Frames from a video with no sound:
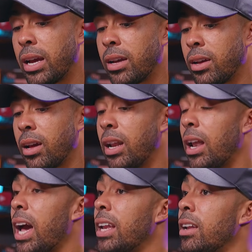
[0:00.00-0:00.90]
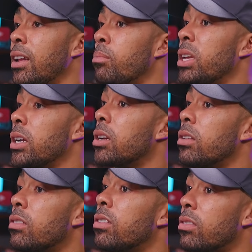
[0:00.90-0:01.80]
like aligning and being
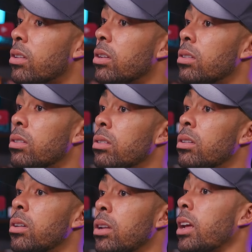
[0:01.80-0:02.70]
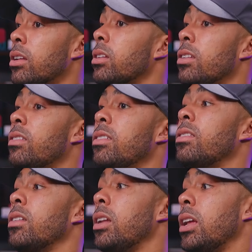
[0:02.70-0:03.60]
consistent, like
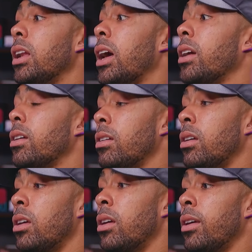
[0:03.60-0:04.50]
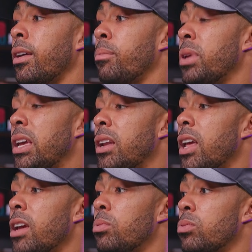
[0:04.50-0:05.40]
consistently, like
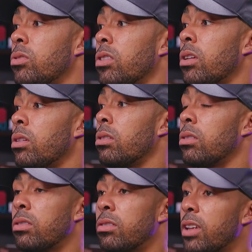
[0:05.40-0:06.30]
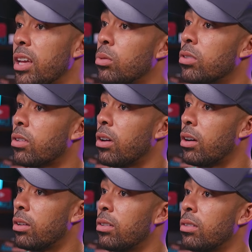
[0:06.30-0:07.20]
being able to say what's
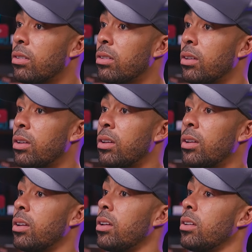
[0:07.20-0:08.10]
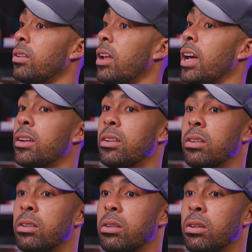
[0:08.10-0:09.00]
hard,
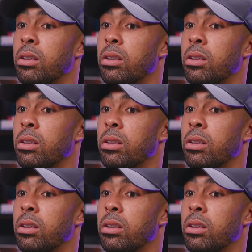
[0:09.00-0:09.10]
like